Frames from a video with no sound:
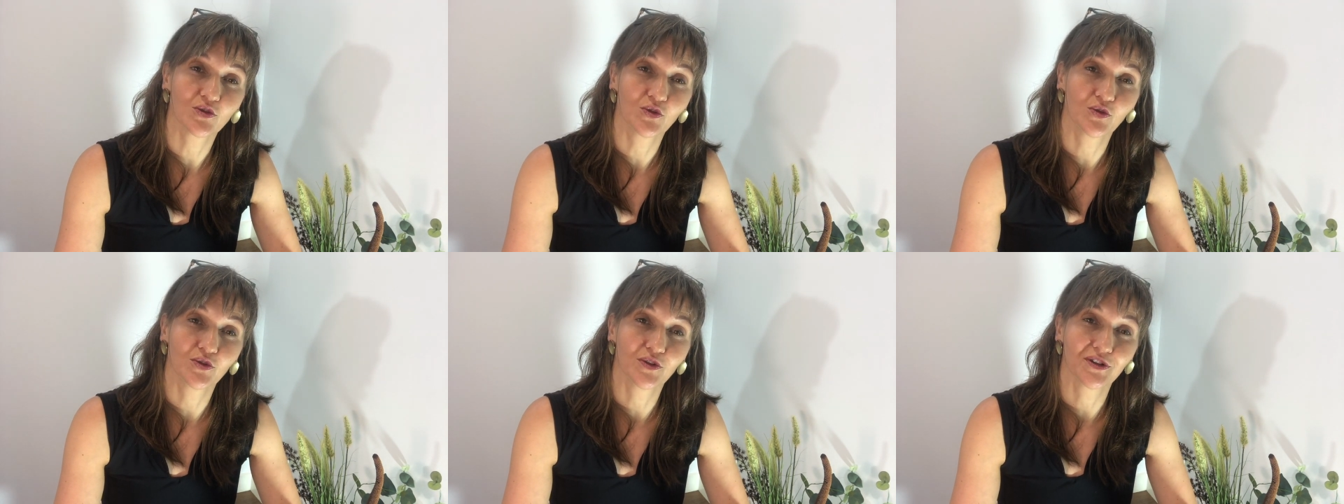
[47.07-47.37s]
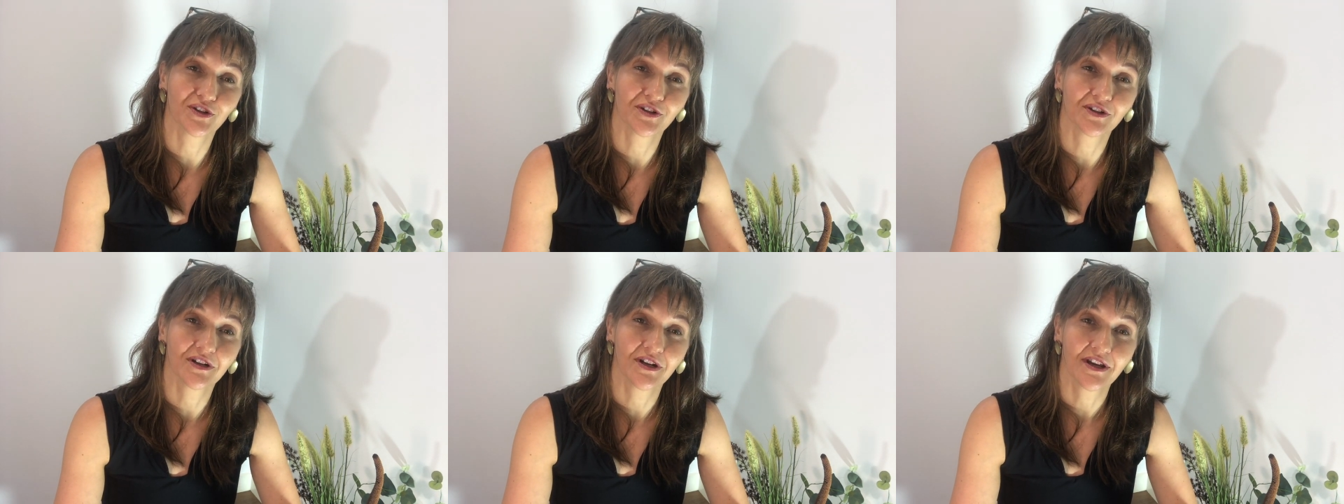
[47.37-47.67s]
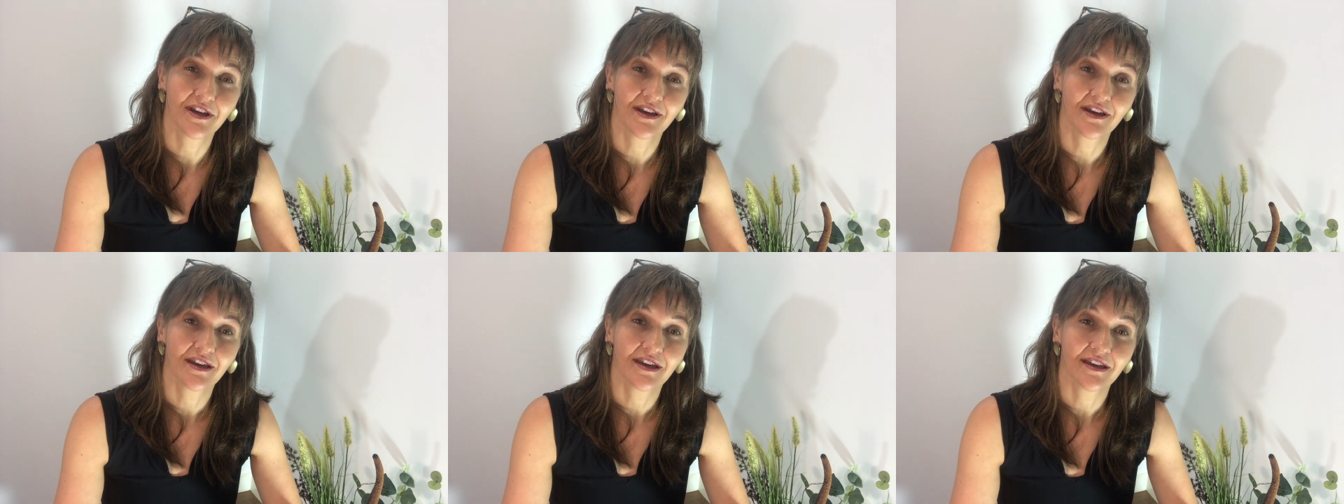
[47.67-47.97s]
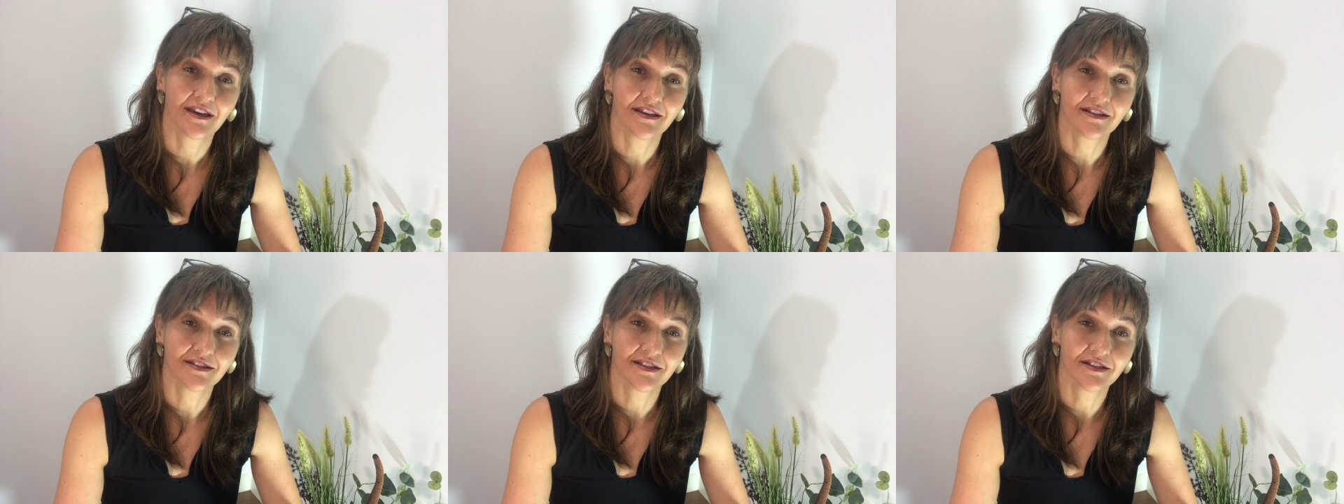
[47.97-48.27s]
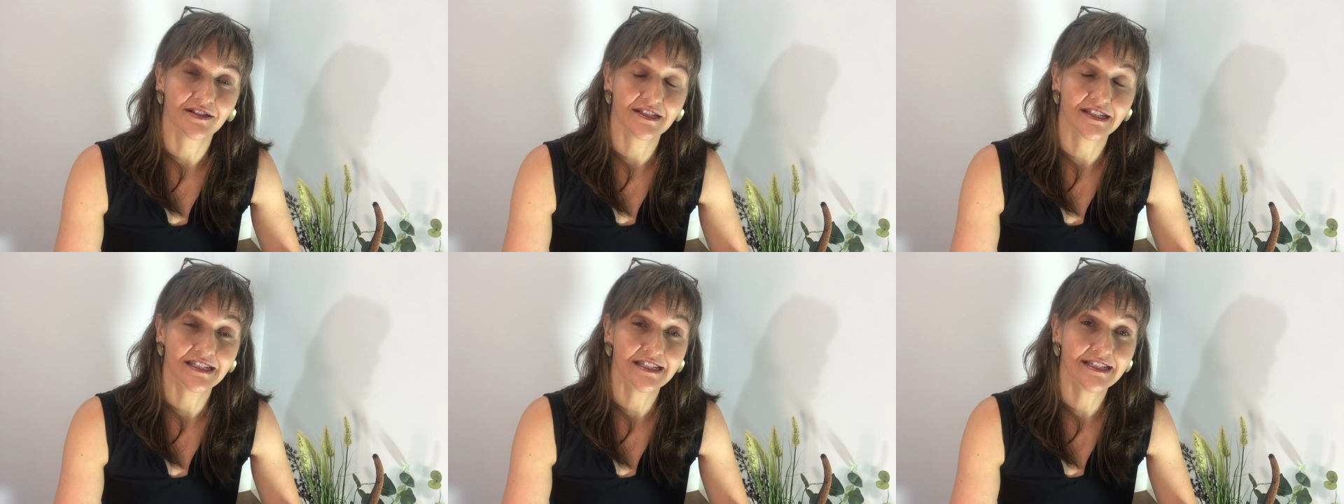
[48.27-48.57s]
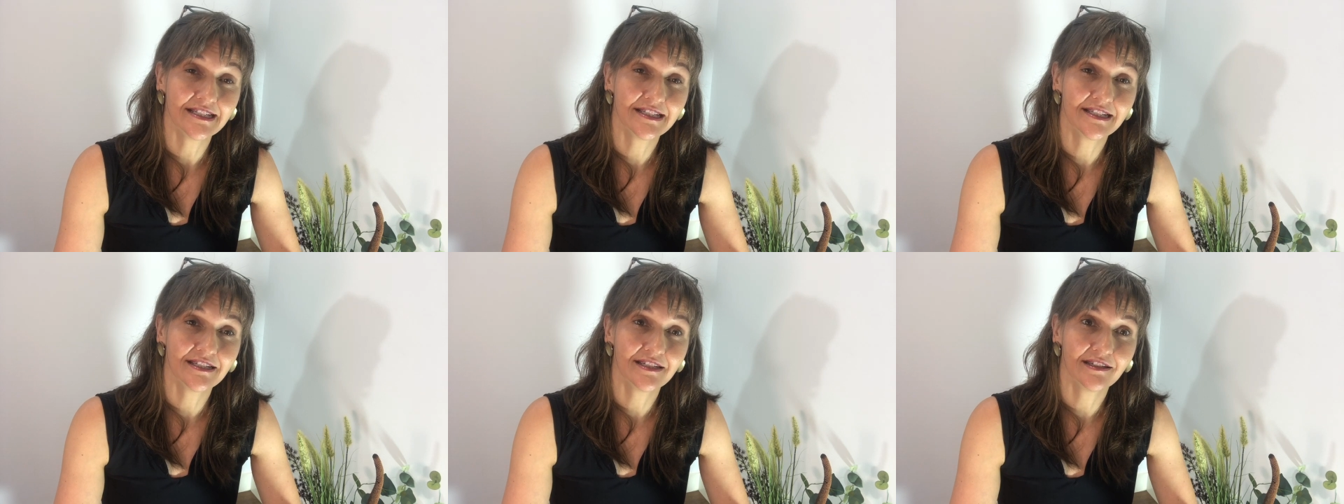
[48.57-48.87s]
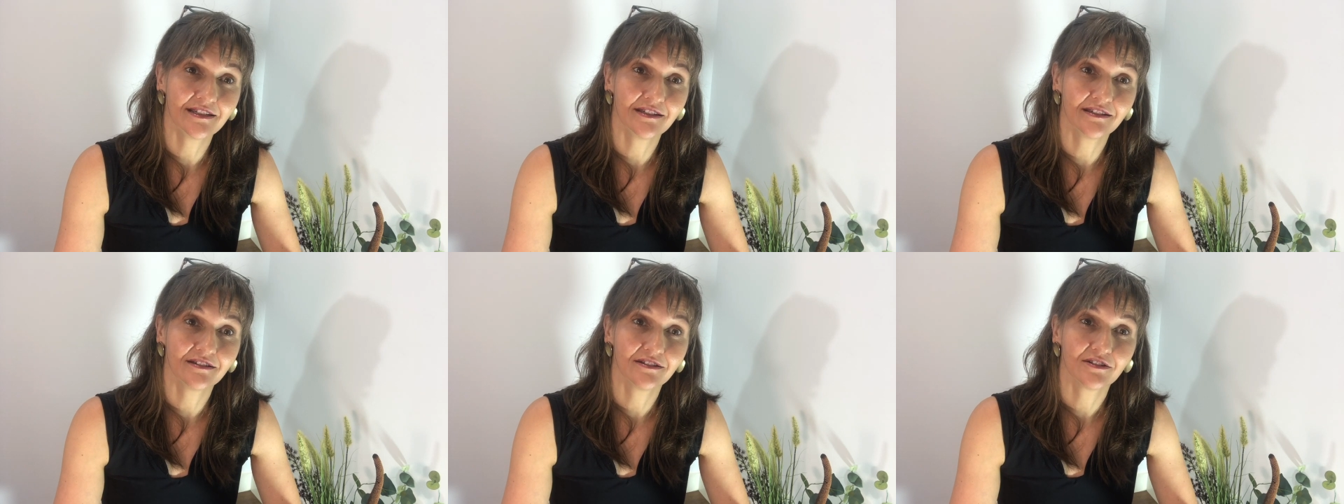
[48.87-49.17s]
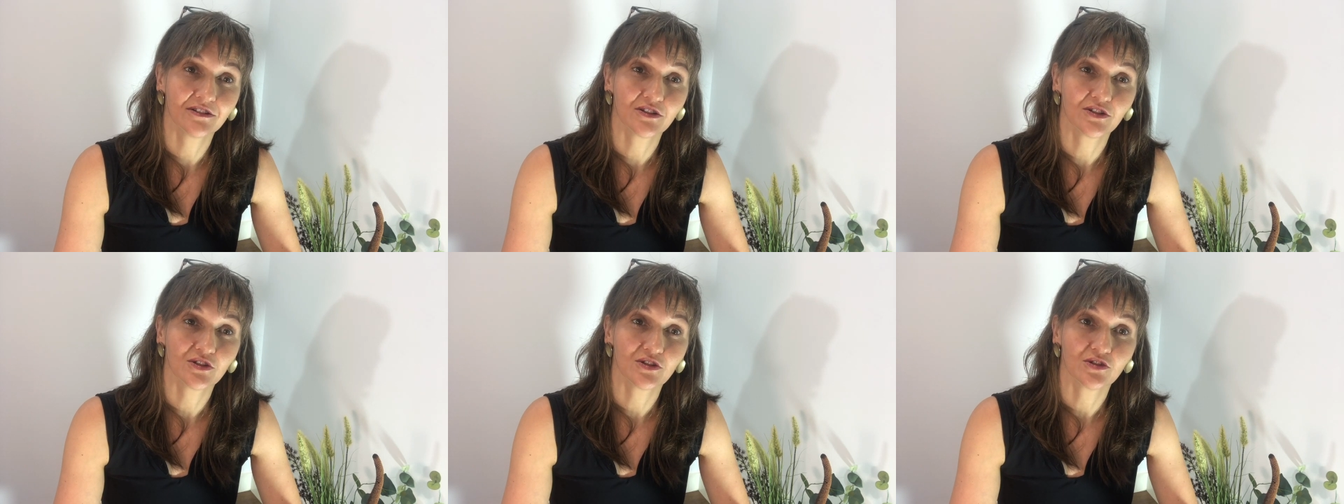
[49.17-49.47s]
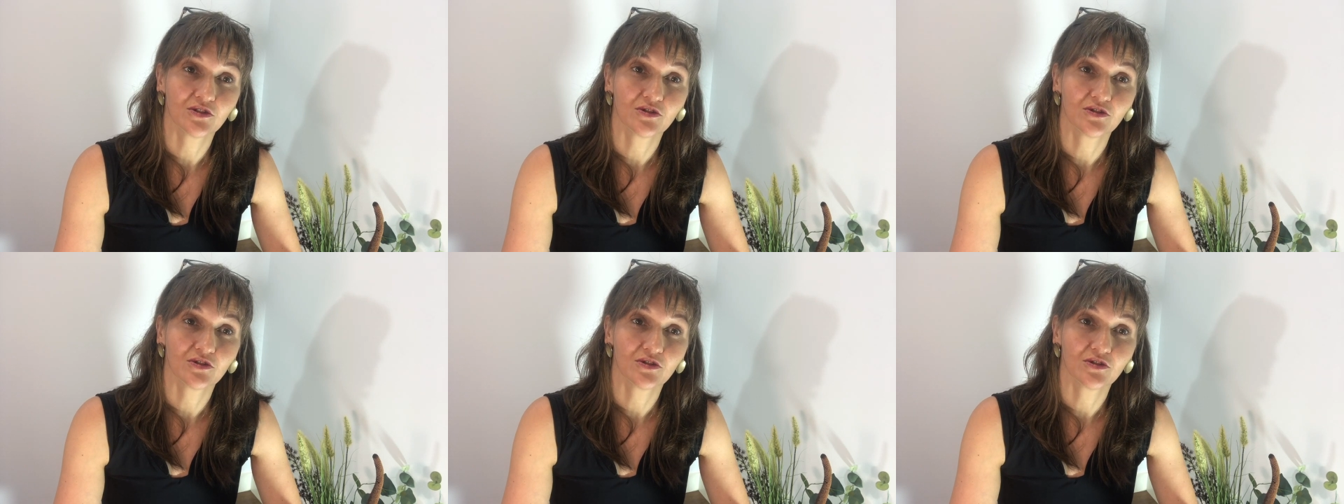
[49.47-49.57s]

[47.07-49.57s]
or is it easy